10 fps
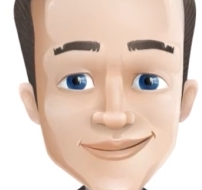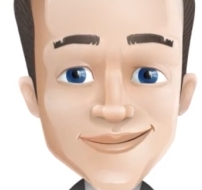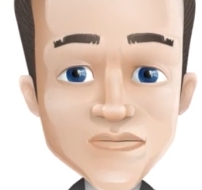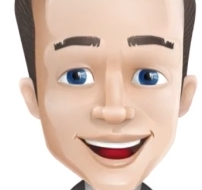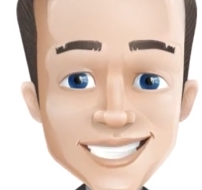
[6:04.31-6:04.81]

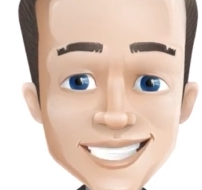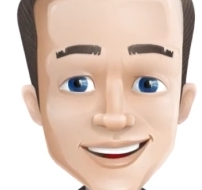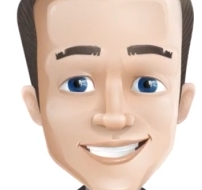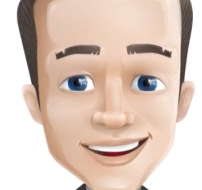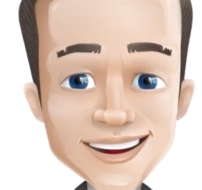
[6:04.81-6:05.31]
That
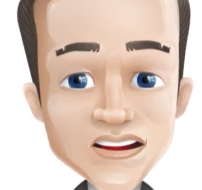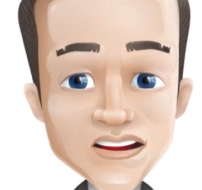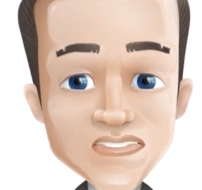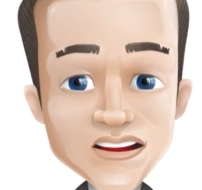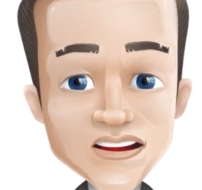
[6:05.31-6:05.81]
means in order
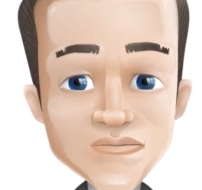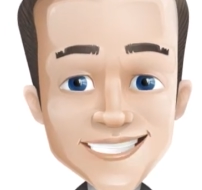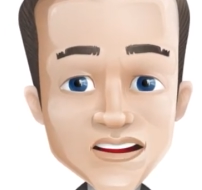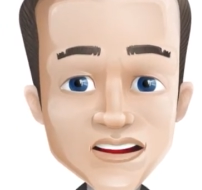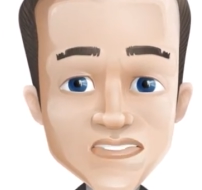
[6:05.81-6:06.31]
for an
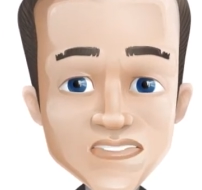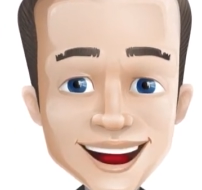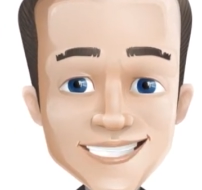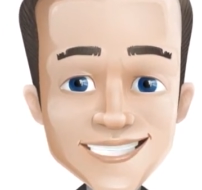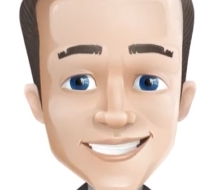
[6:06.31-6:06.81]
investment to
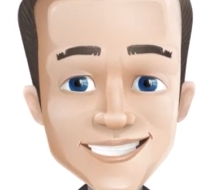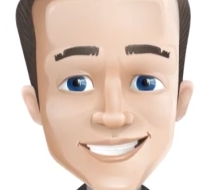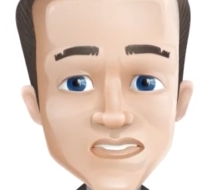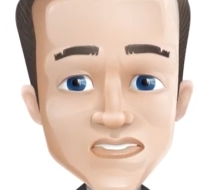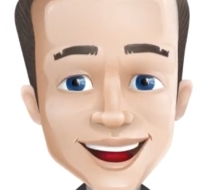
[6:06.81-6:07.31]
act as a
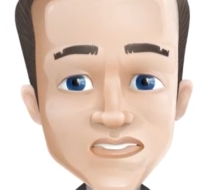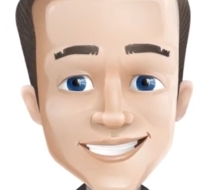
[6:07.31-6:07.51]
safe haven,